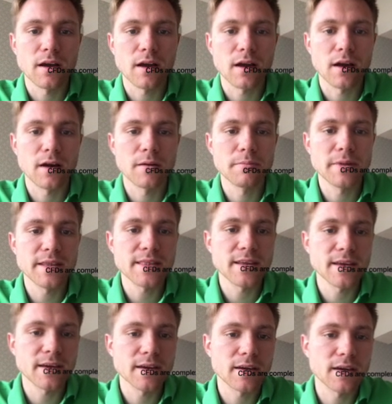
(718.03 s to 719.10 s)
Uh,
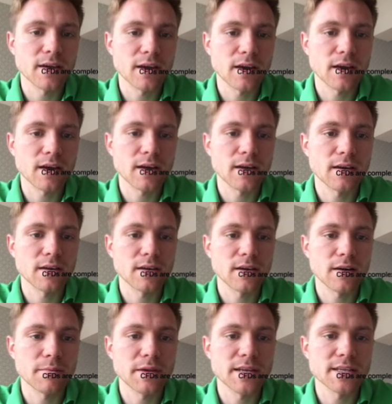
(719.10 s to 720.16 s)
meeting uh,
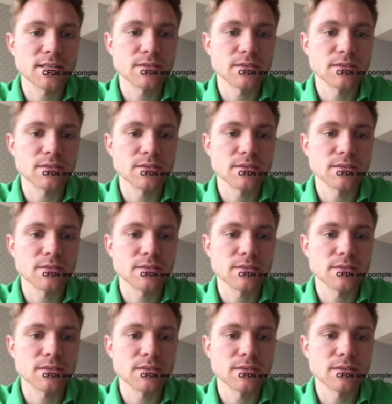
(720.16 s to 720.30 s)
minutes